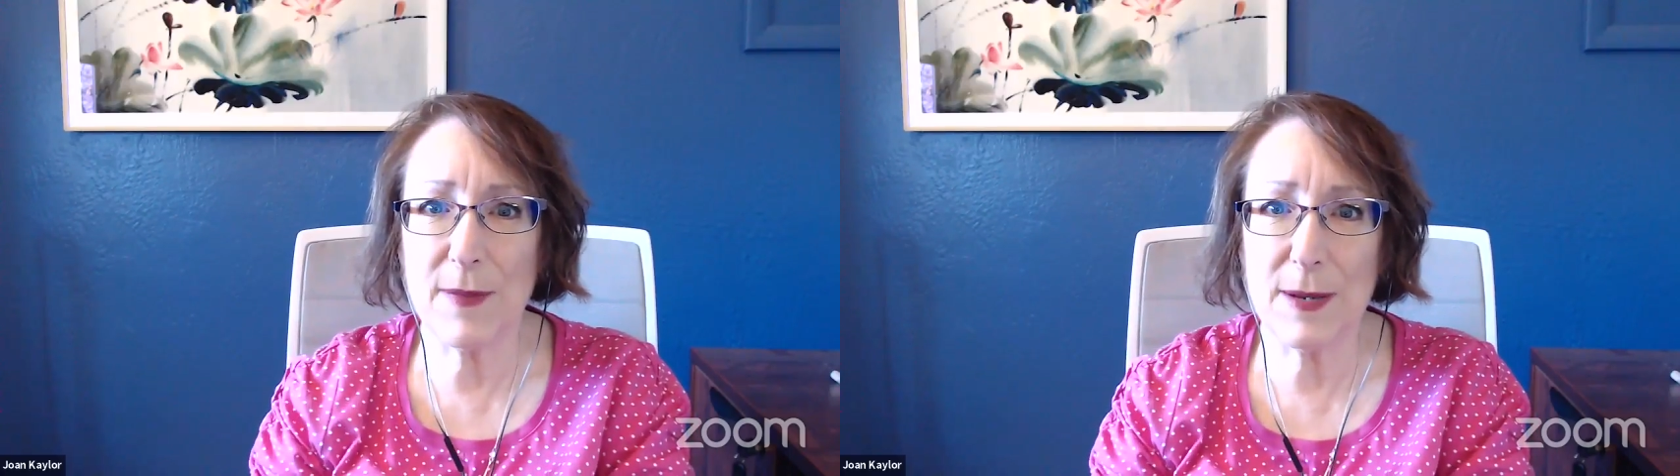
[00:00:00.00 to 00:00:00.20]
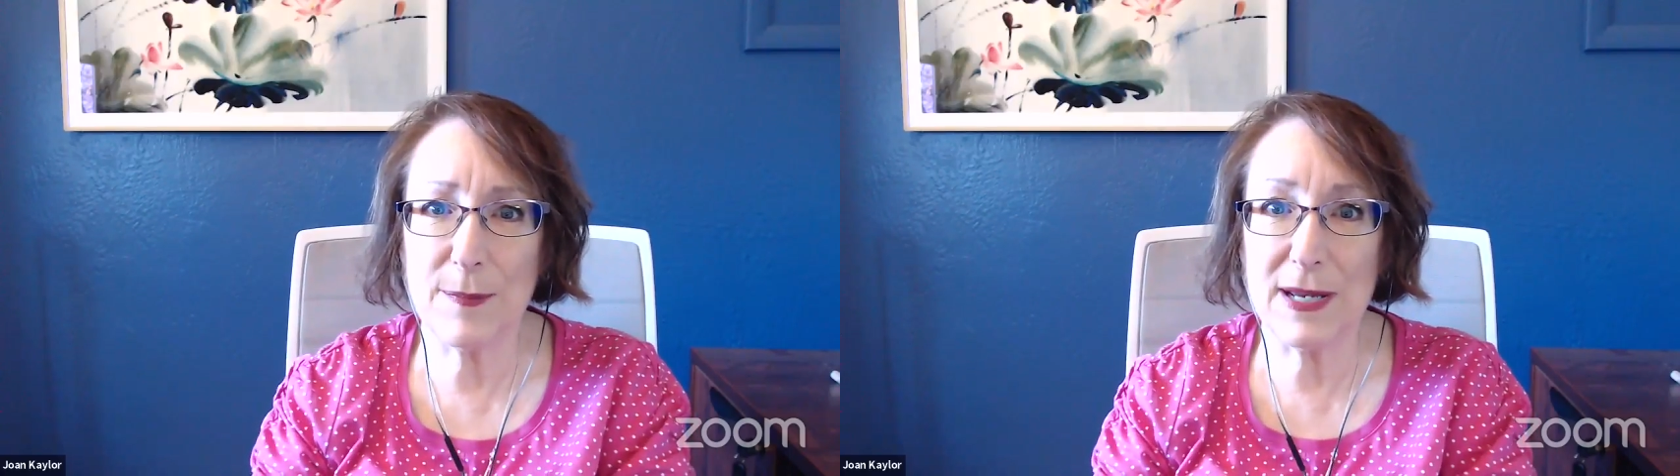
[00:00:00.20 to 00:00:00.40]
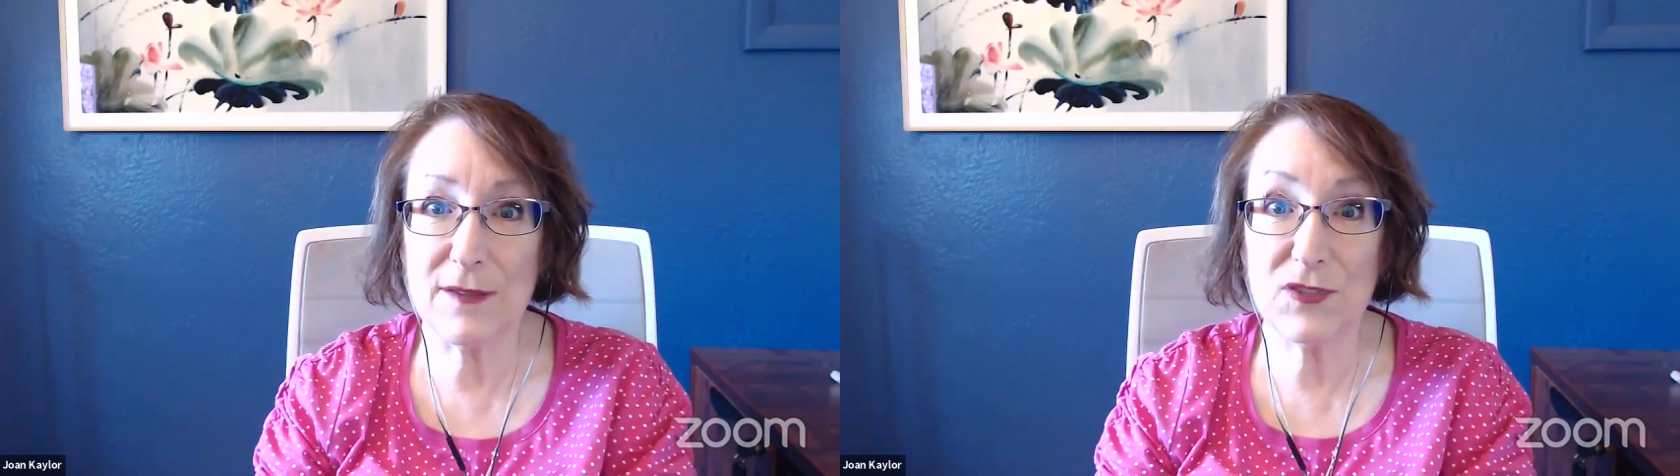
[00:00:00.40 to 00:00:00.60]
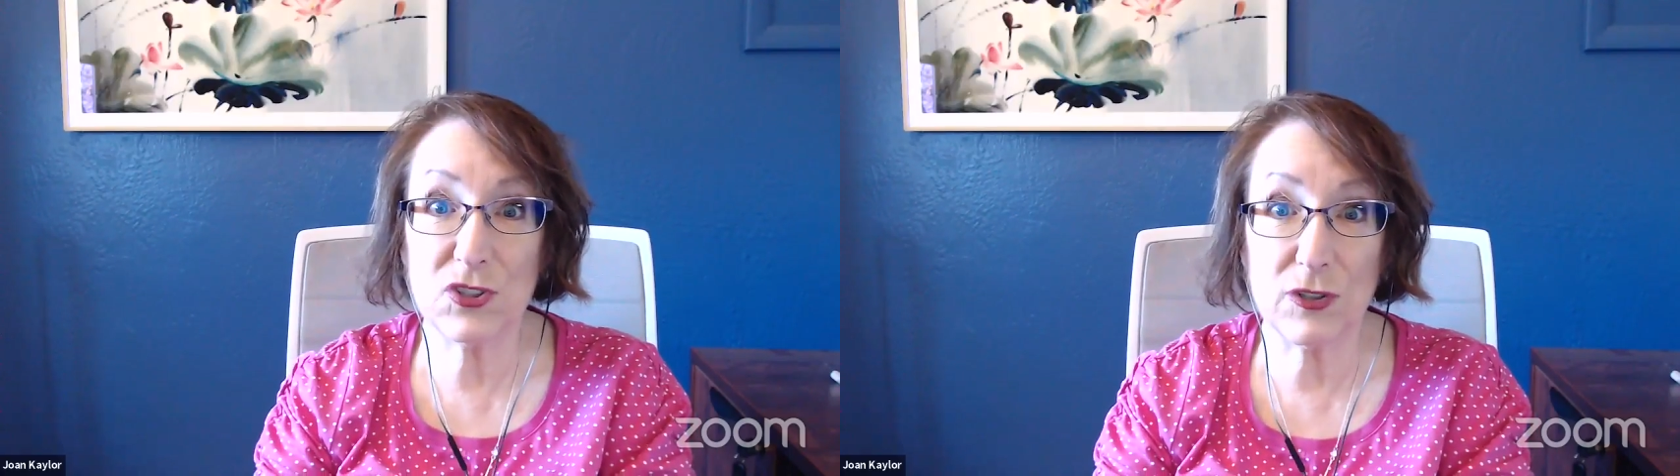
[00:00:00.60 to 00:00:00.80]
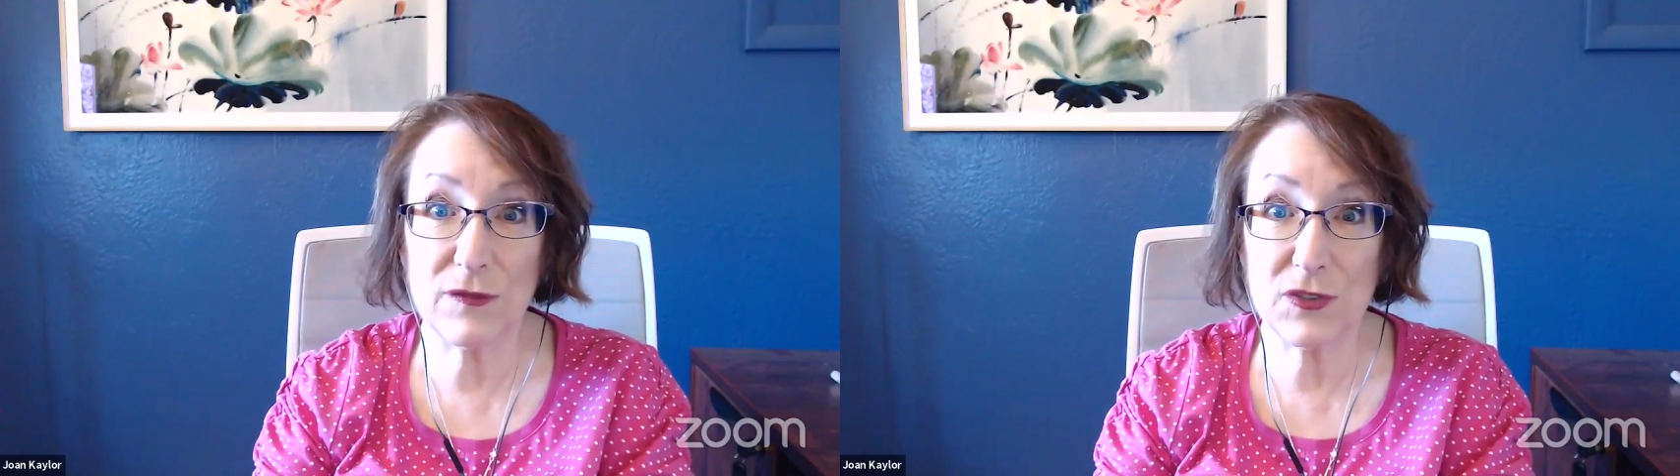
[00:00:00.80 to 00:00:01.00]
might be of
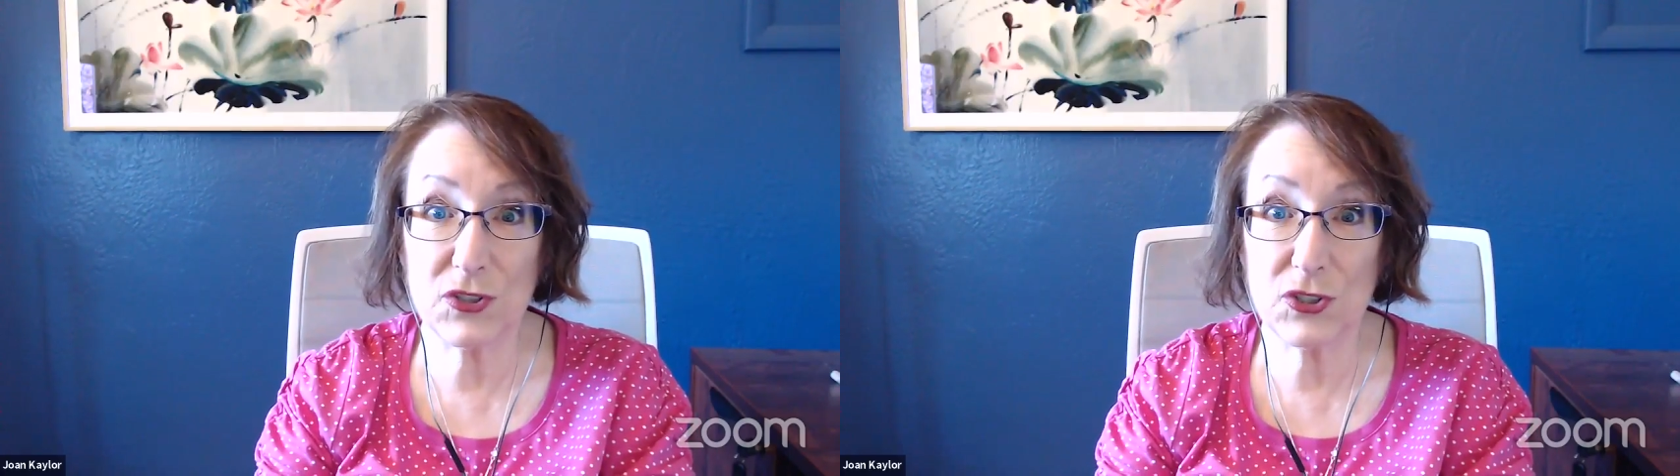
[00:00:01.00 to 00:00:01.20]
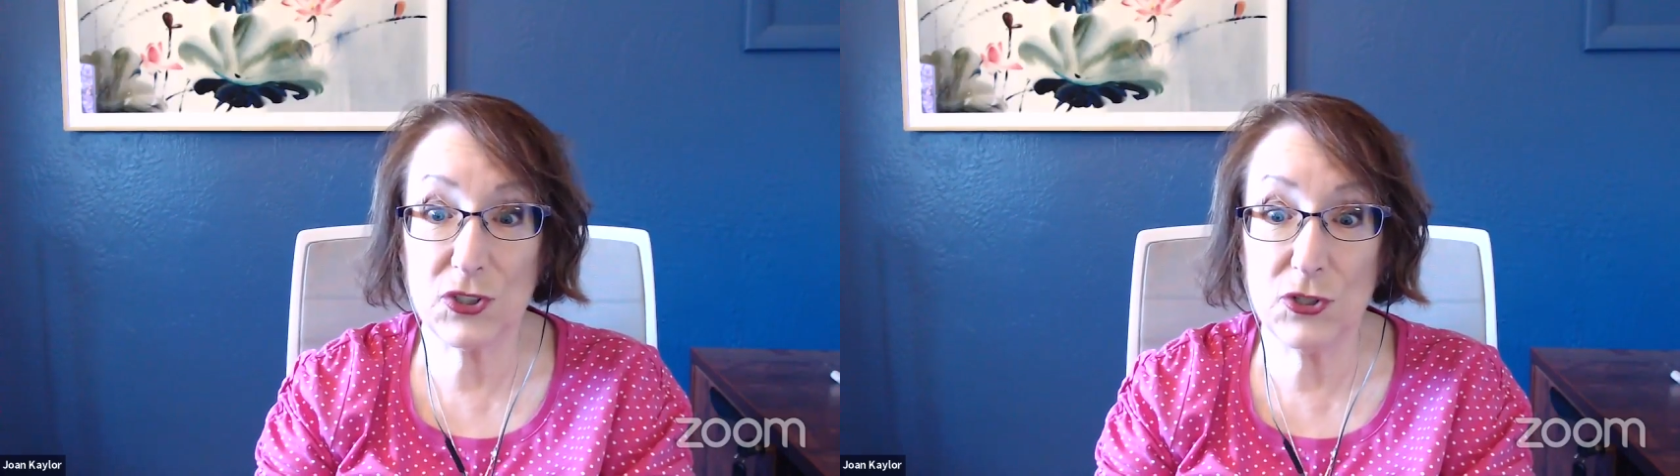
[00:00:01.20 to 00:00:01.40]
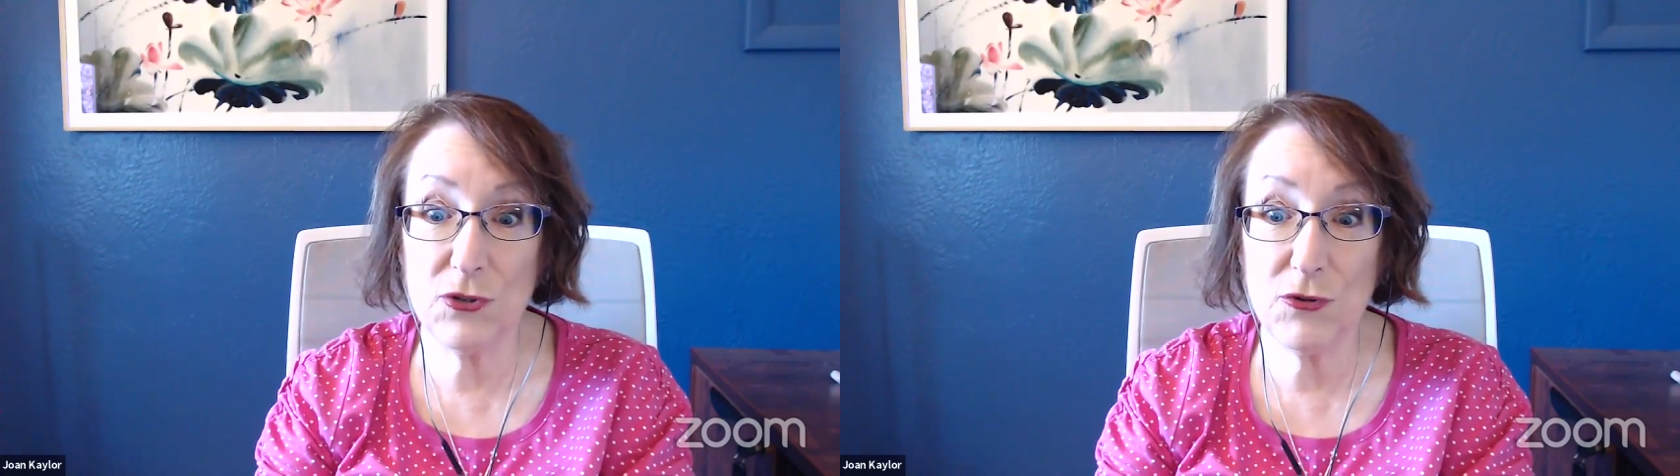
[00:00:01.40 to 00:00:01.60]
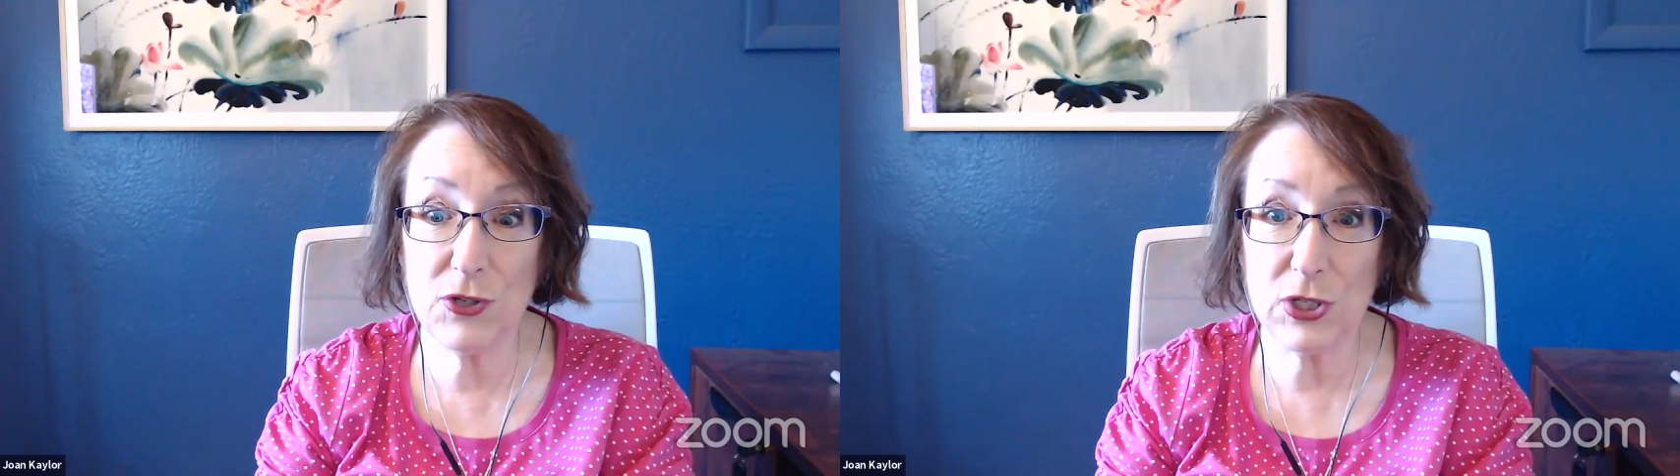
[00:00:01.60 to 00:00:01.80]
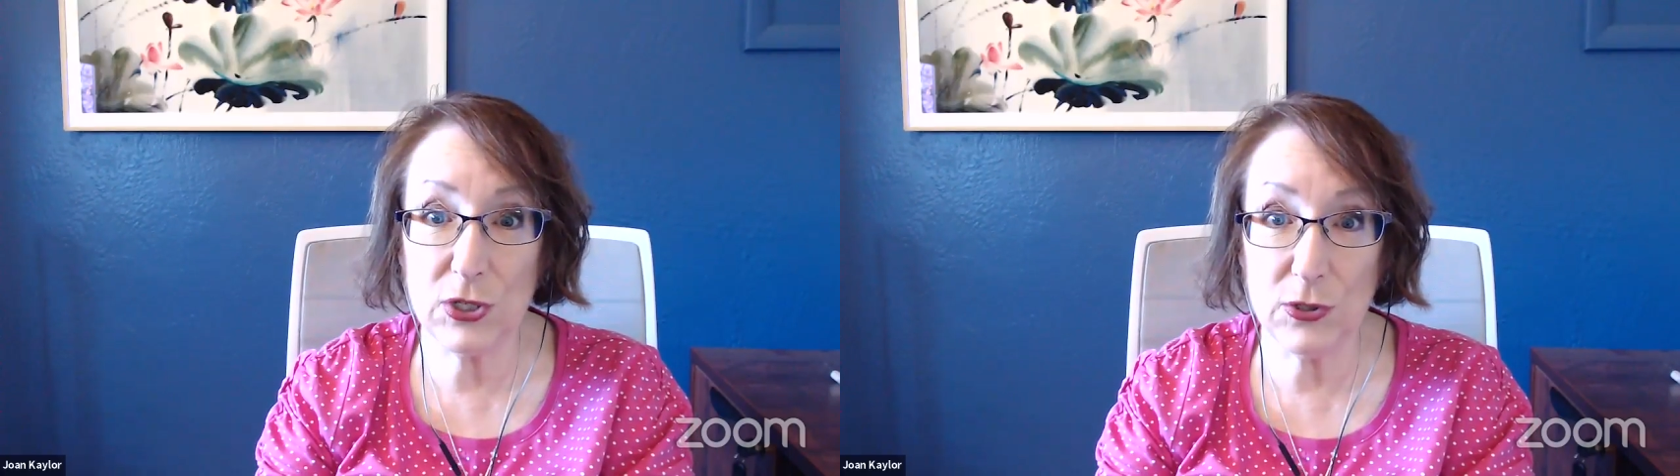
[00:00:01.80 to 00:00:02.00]
service to
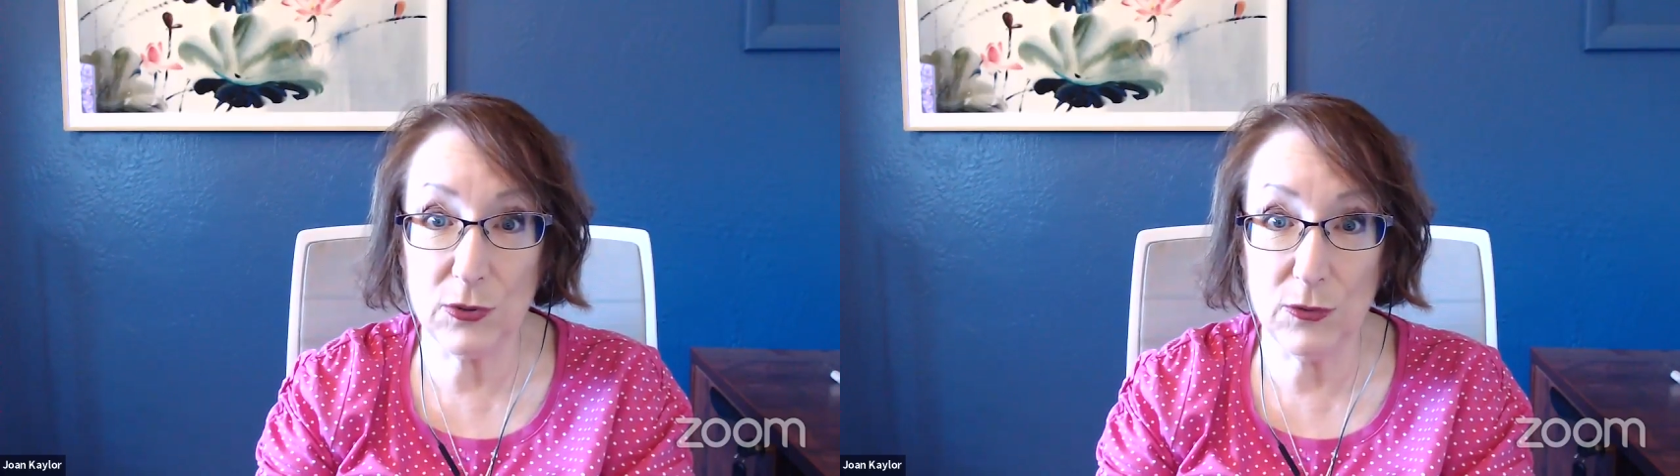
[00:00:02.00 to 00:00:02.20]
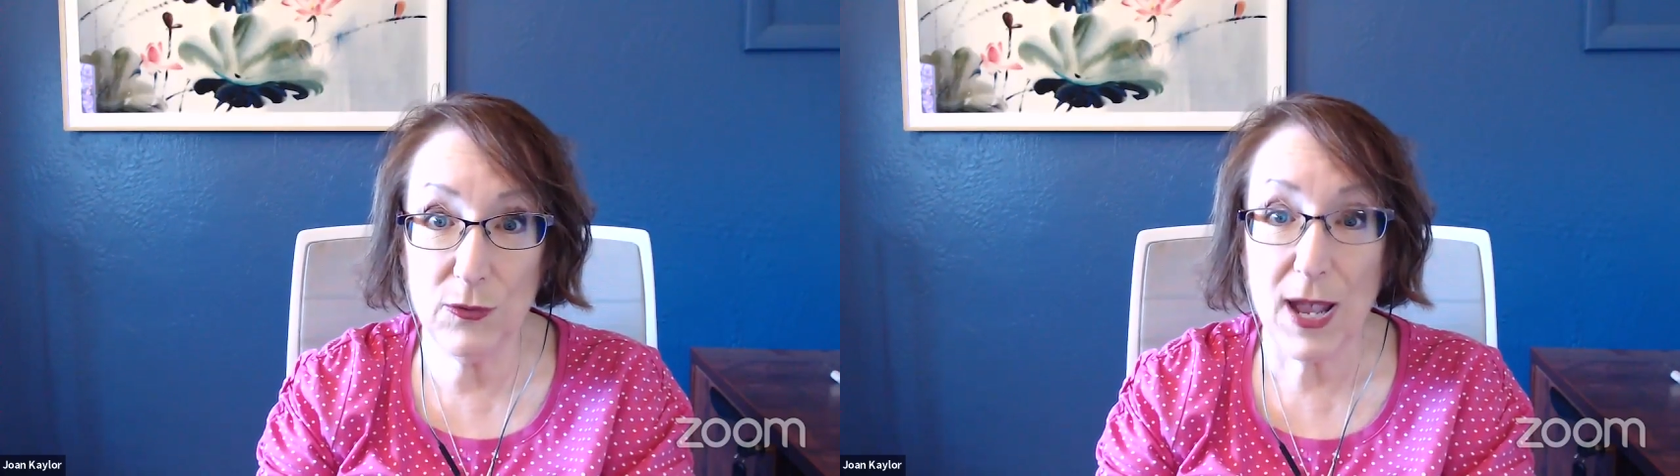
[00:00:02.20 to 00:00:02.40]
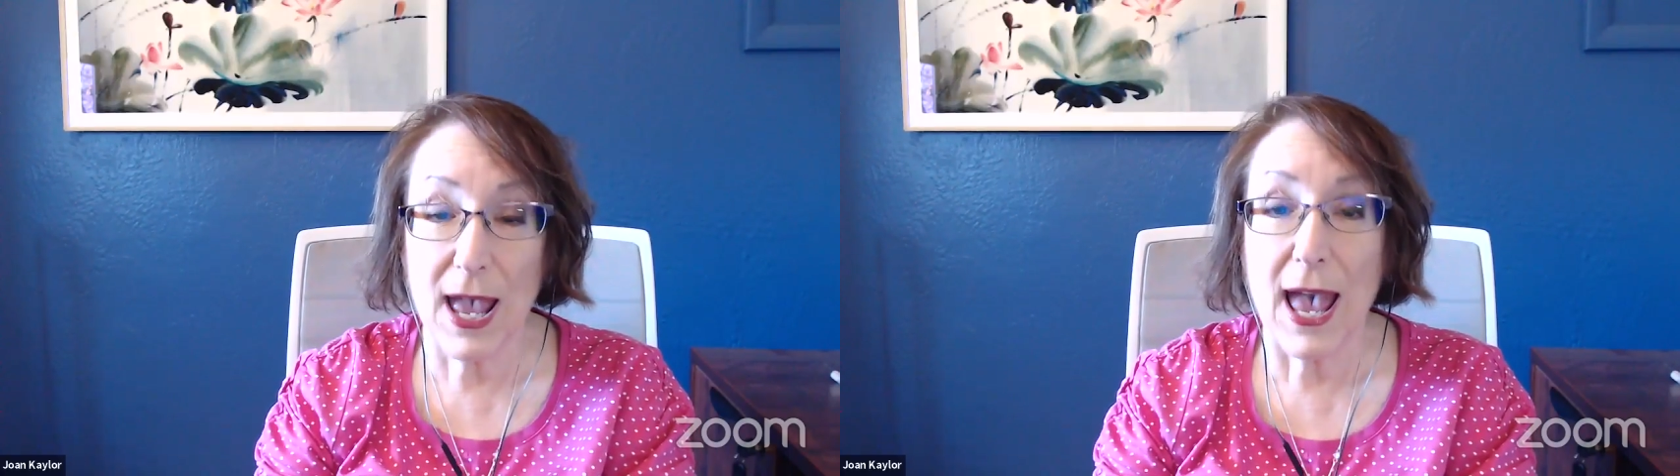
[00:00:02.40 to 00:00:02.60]
you